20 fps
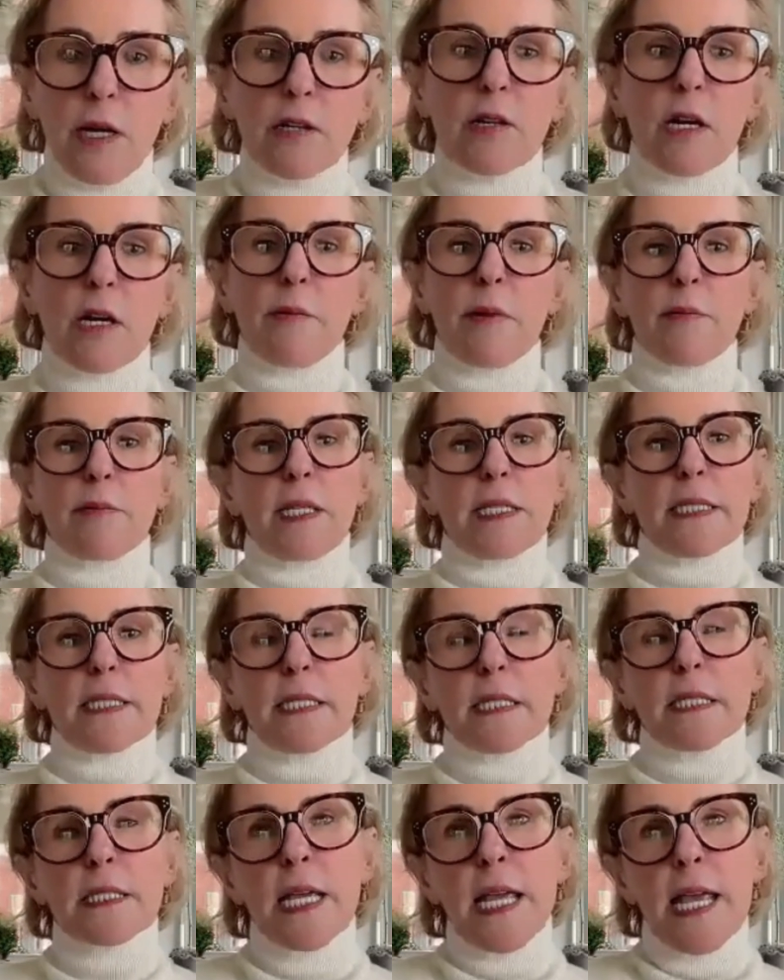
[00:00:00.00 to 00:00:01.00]
how great my place
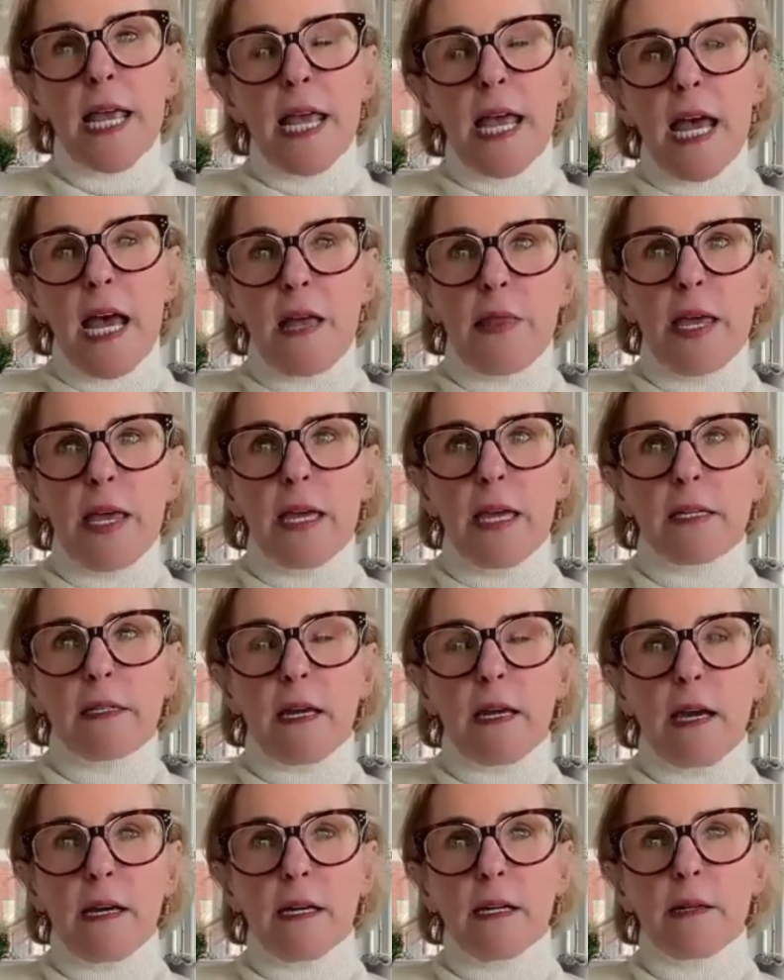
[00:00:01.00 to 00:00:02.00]
is. And then,
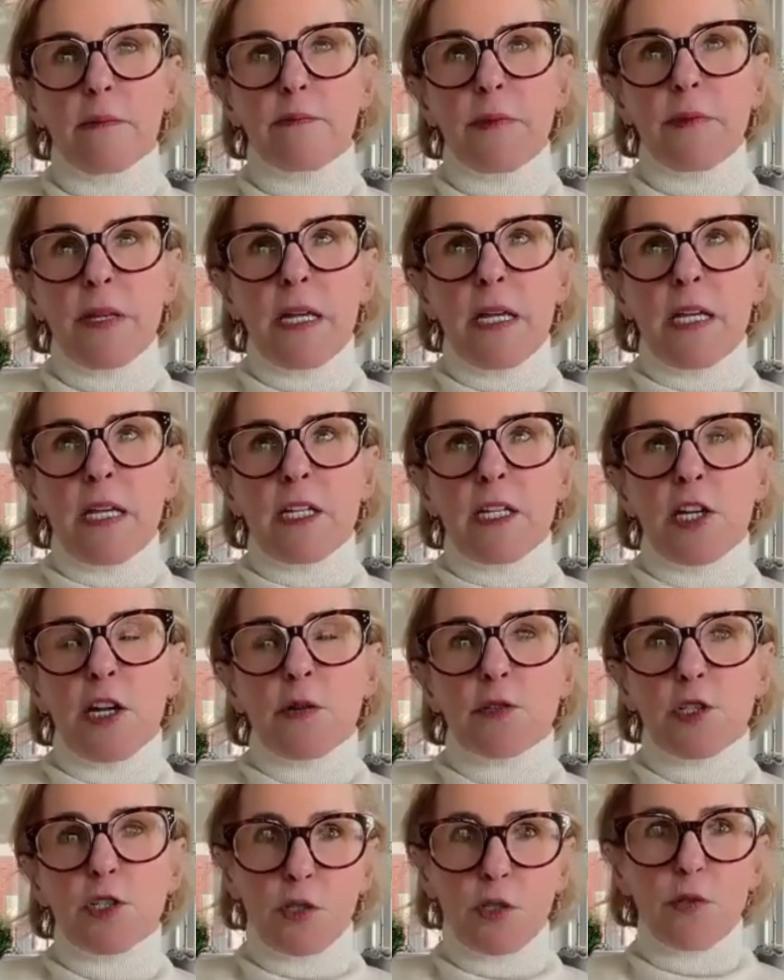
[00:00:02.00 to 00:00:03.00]

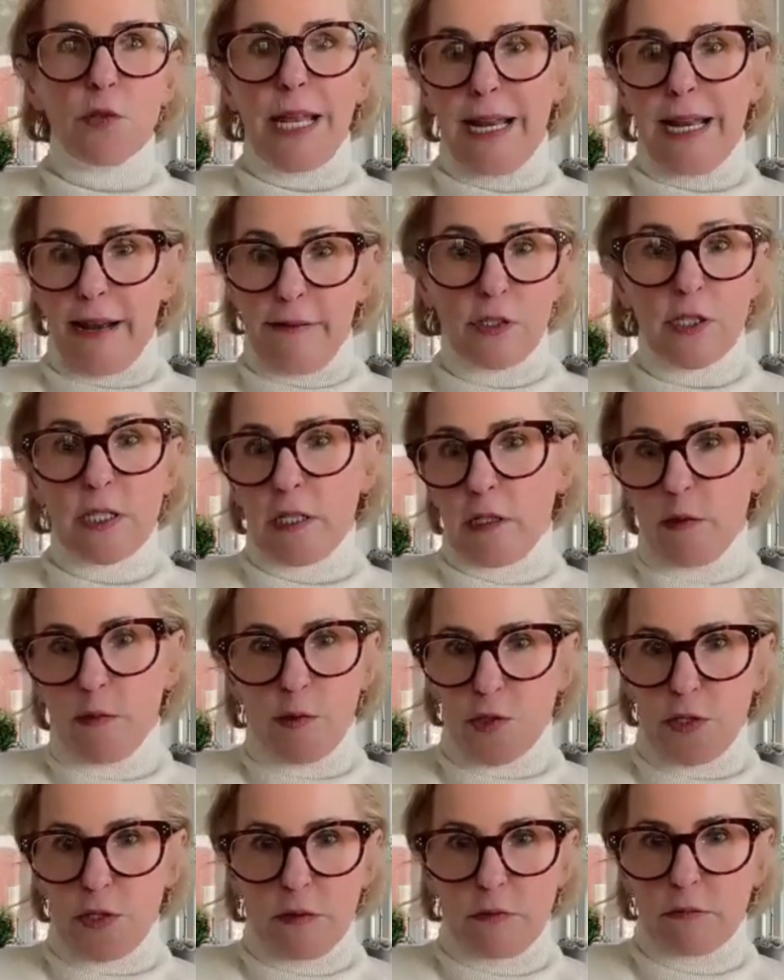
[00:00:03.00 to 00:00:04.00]
two, that every single
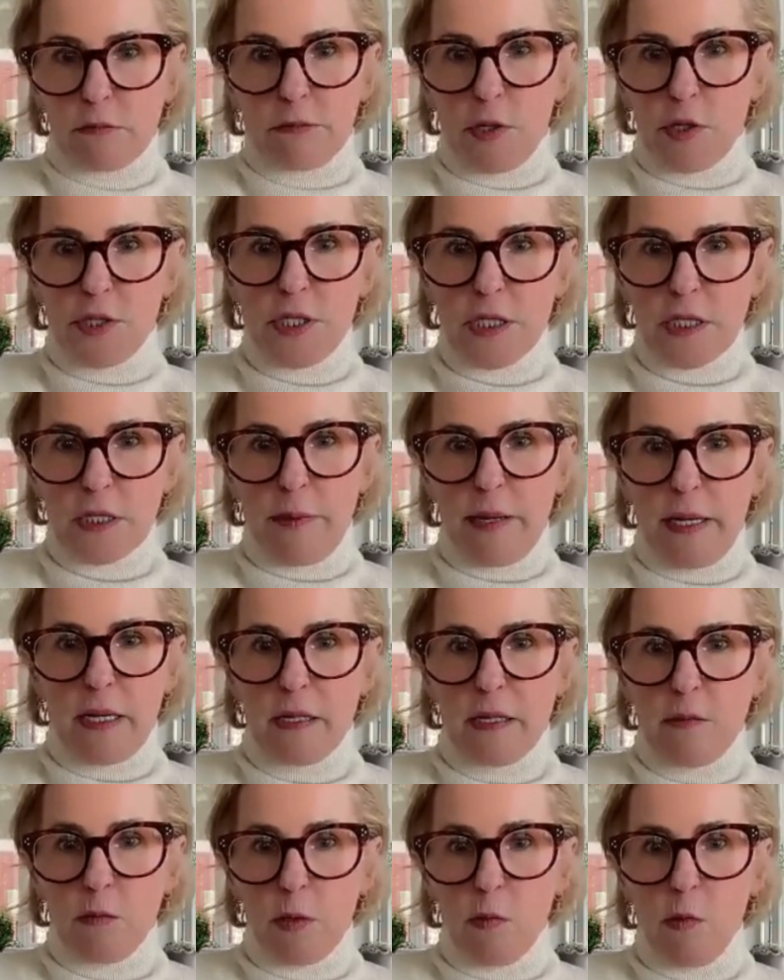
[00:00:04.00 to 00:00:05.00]
person
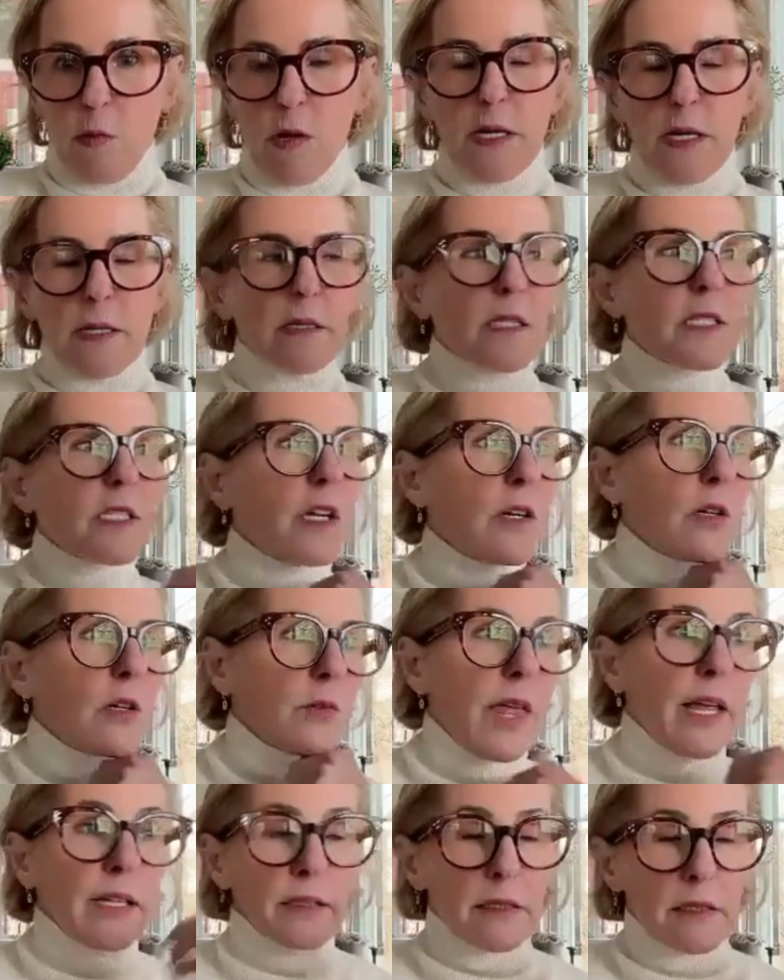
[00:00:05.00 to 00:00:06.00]
participated and we won. So
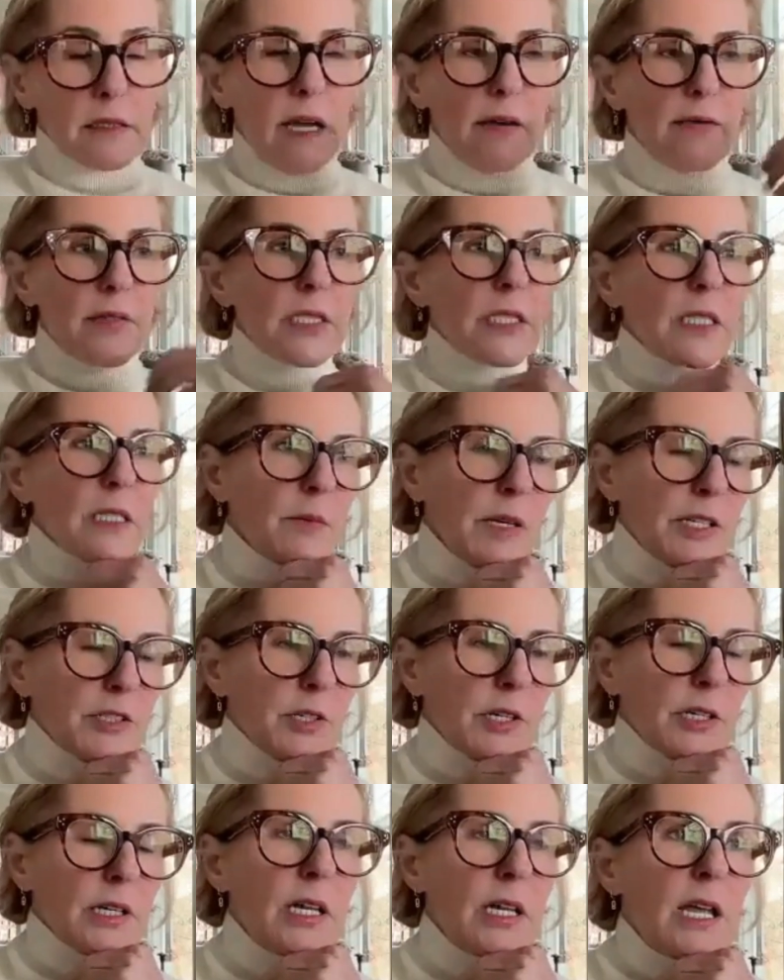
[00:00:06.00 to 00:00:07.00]
that's obviously a
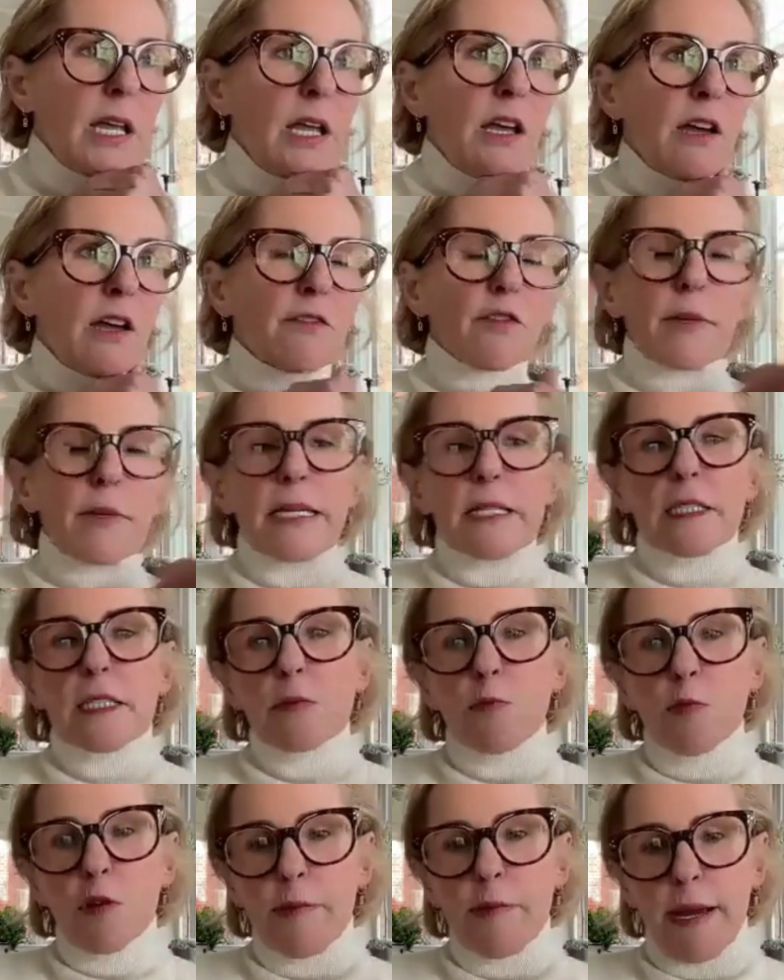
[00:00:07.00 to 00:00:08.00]
metric. For me, it's
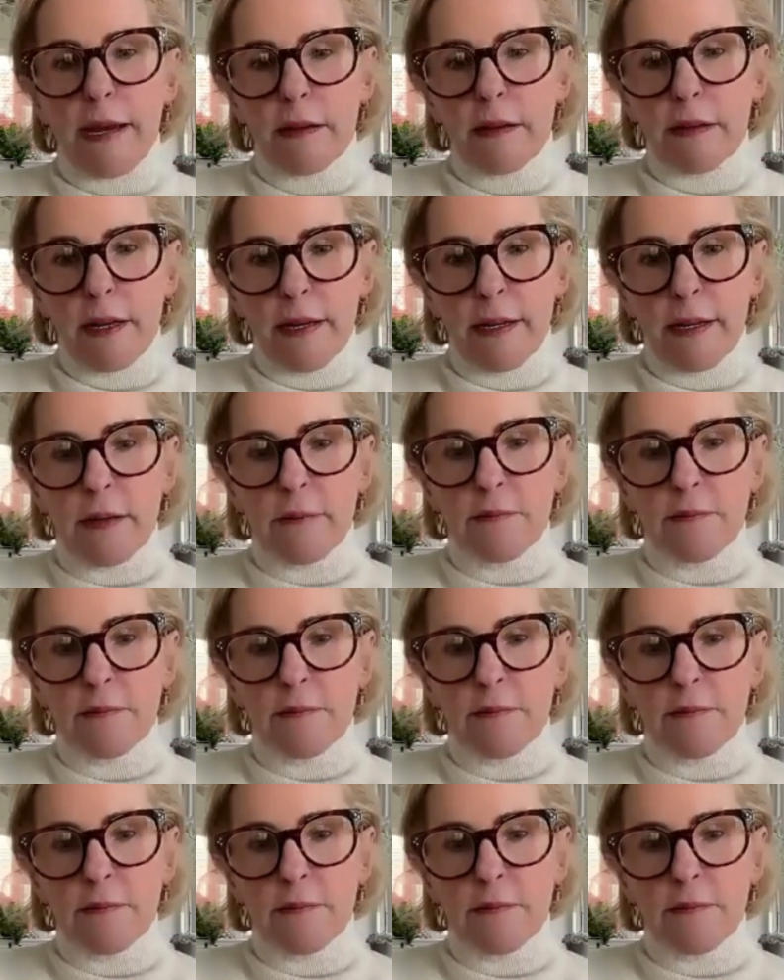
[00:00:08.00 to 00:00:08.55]
more about